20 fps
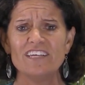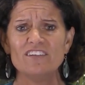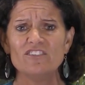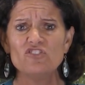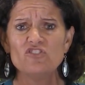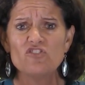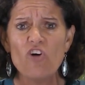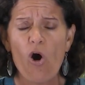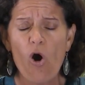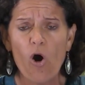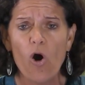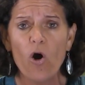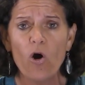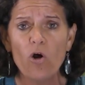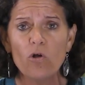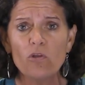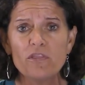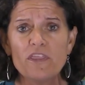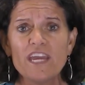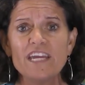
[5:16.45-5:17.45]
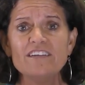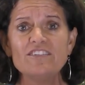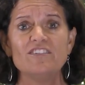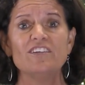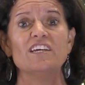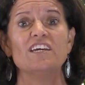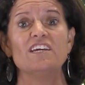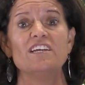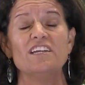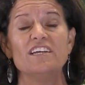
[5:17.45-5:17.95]
and all they
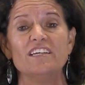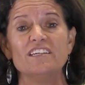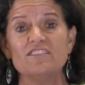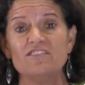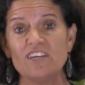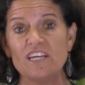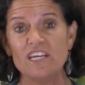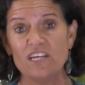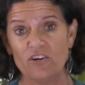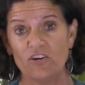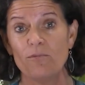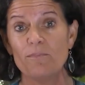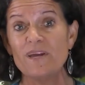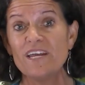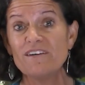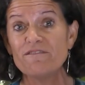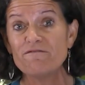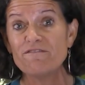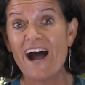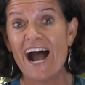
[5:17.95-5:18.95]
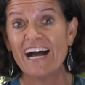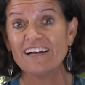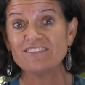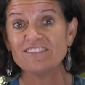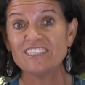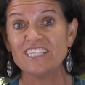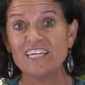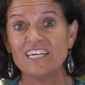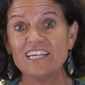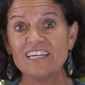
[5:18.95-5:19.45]
did is intermittent
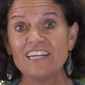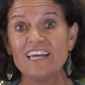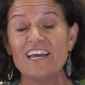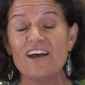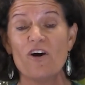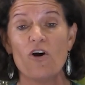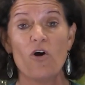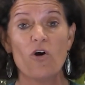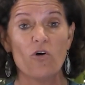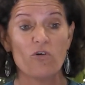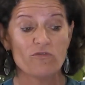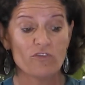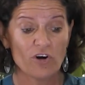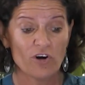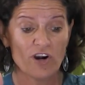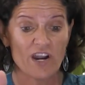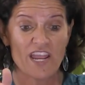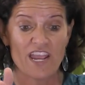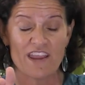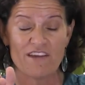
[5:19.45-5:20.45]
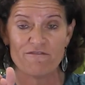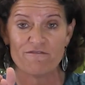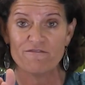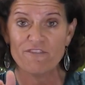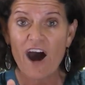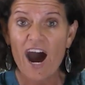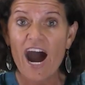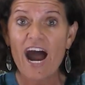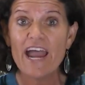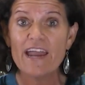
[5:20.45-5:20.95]
fasting over a
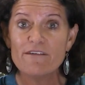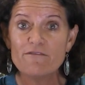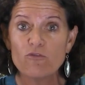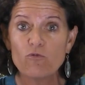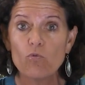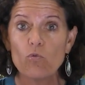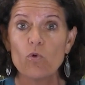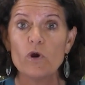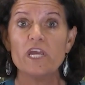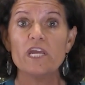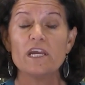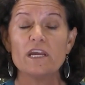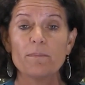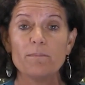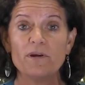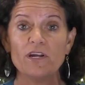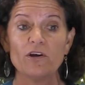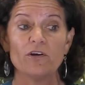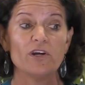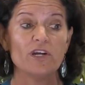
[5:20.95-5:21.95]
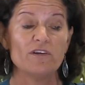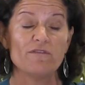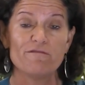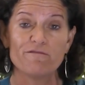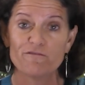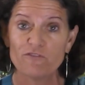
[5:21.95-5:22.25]
5-week period.